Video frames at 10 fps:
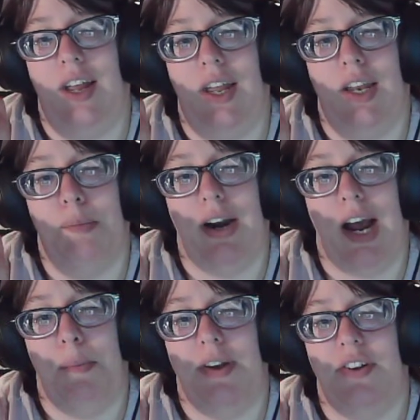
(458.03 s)
no matter
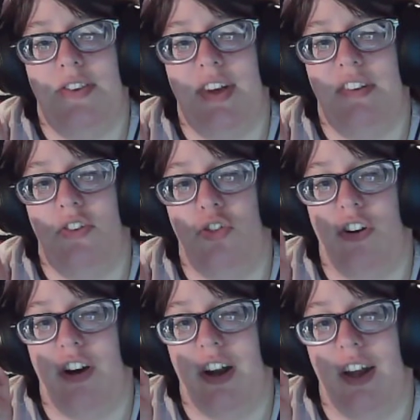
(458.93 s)
how much he says he's
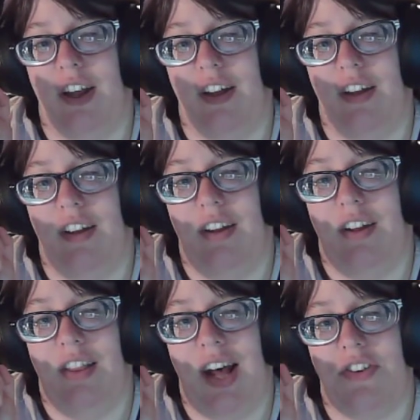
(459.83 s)
trying,
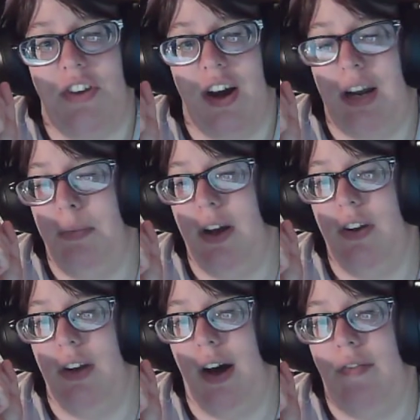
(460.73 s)
that's not going to be good
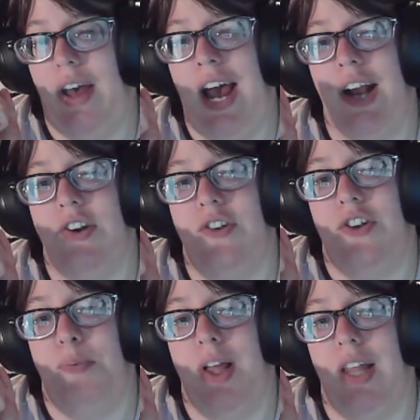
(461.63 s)
enough. Actions
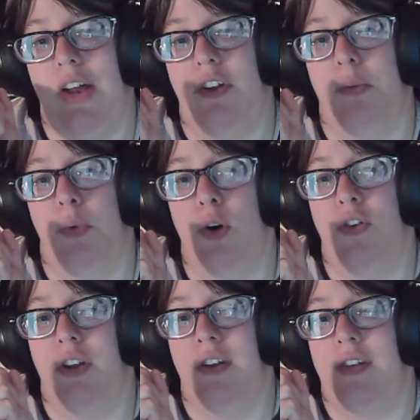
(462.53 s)
speak louder than words
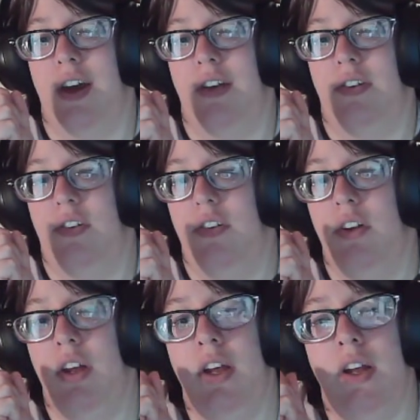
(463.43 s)
in this case.
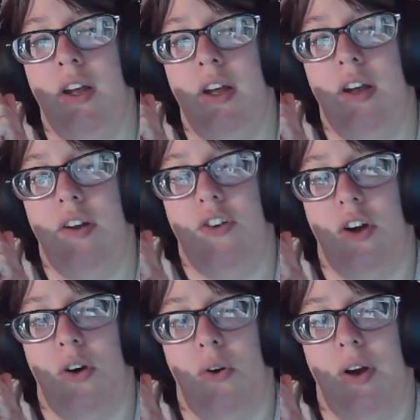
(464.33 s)

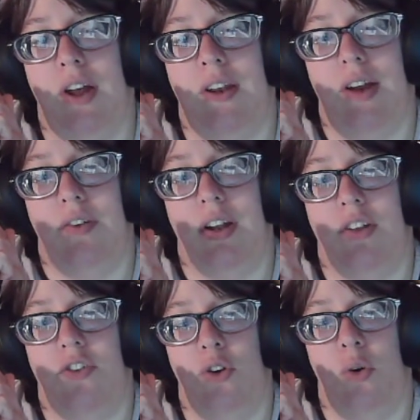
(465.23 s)
So Endeavor
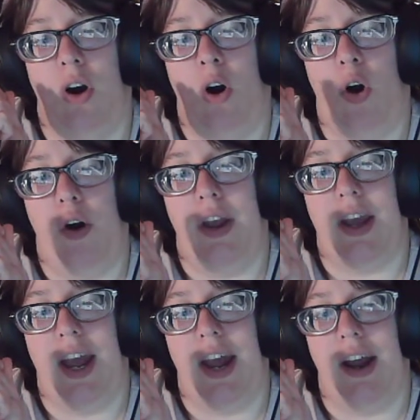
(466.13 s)
needs to do all he
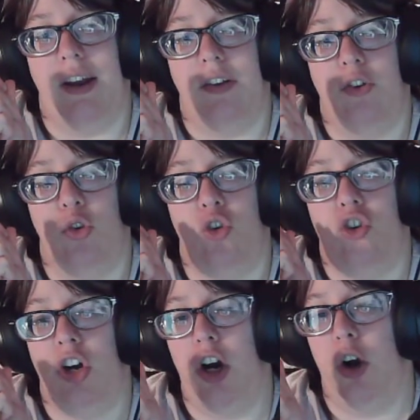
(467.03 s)
can to
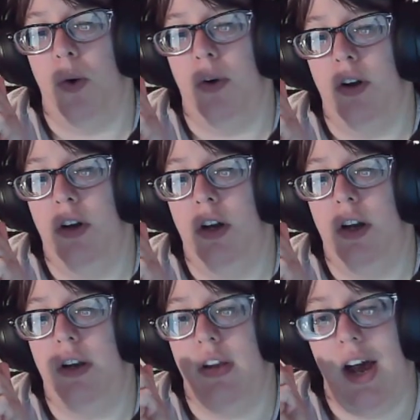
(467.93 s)
show,
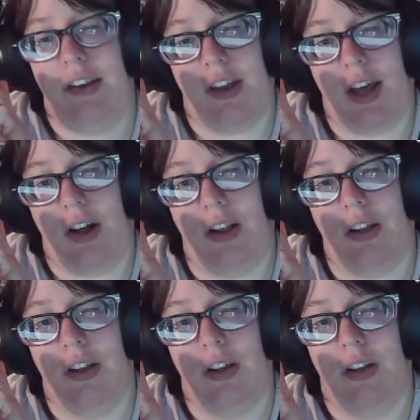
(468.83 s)
not
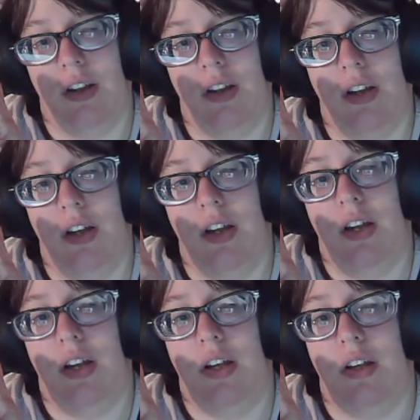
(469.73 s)
tell,
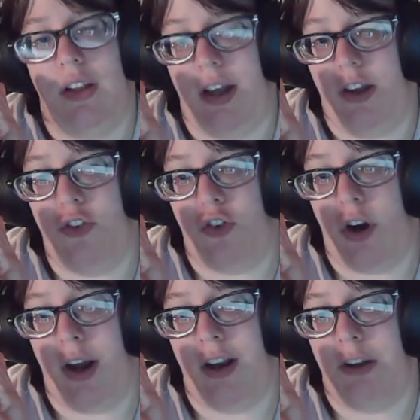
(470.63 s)
that he's
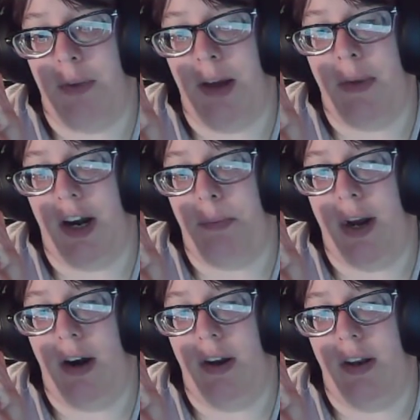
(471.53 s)
trying to be a better
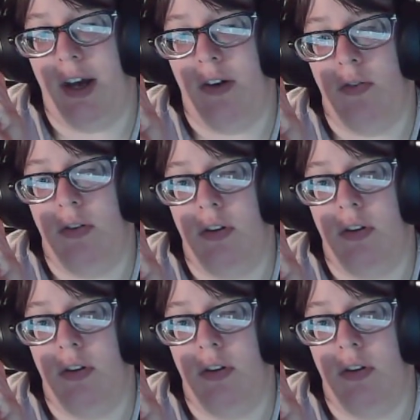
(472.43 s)
parent now.